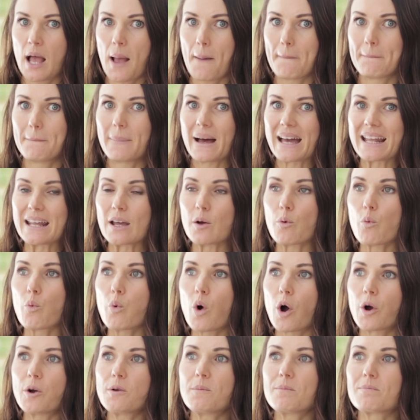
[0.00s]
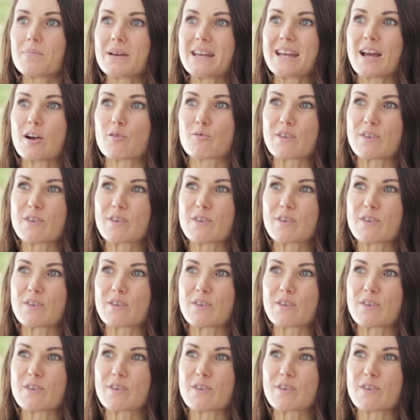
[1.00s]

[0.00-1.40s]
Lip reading: But it won't be a